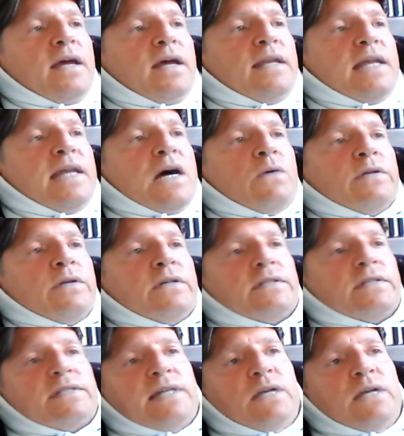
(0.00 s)
Now in good
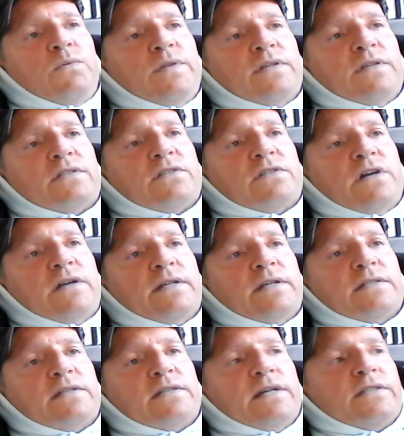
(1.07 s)
stead with his start
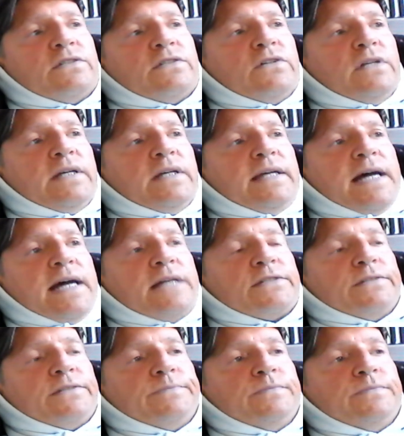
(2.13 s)
inside Stirling
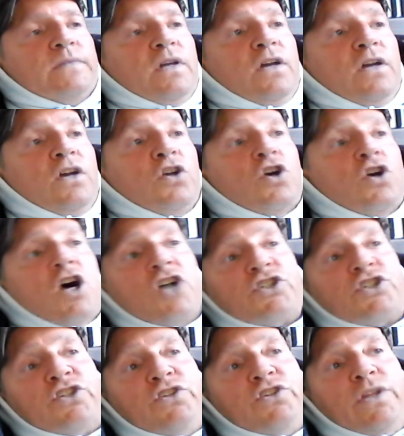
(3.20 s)
Castle,
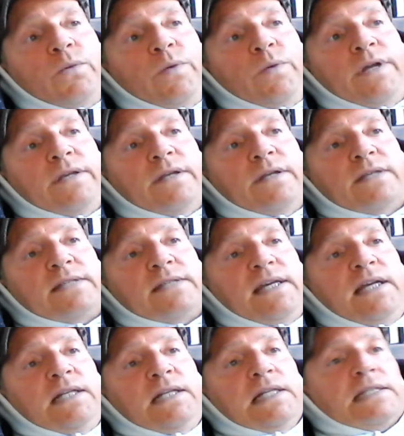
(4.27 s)
caution to the wind as he
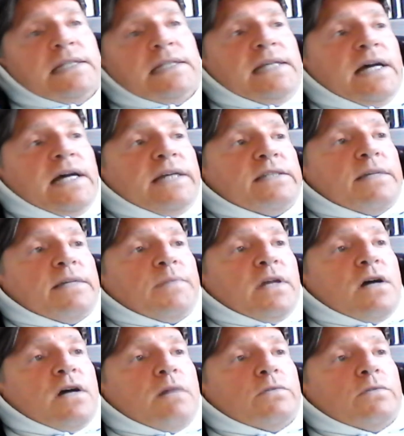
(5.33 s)
heedlessly hikes up the
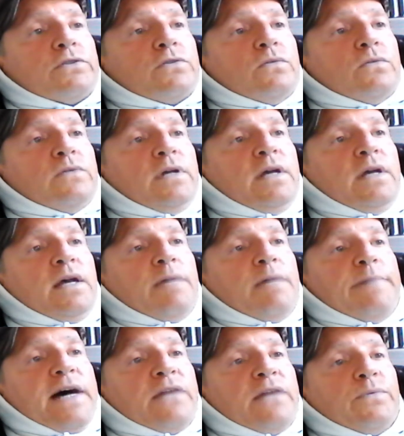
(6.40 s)
cobblestone
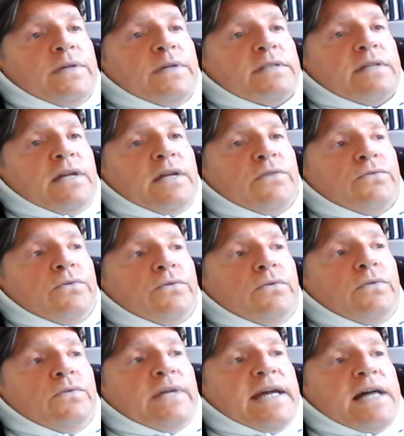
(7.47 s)
pathways and
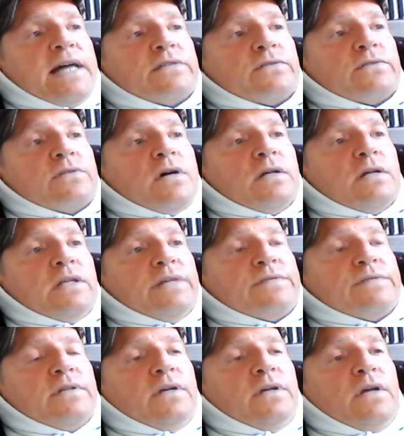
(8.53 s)
through the castle's enclaves,
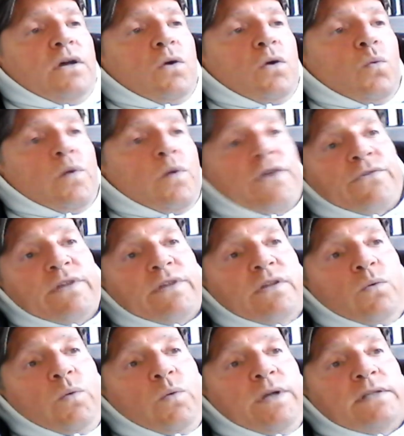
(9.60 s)
weathering the
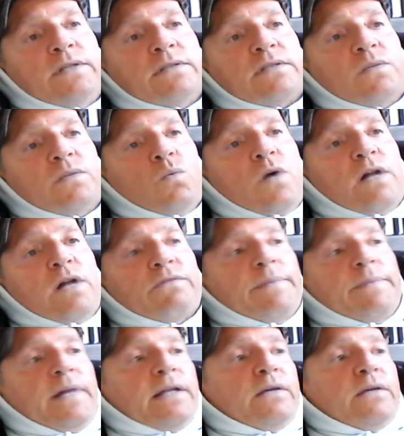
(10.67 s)
winds while
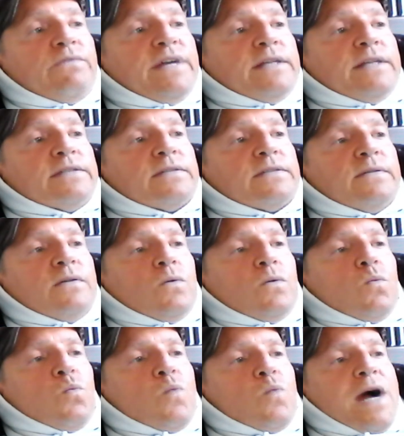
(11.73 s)
repelling rains.
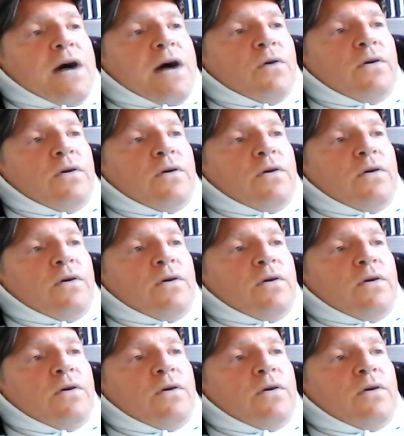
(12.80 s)
Wow,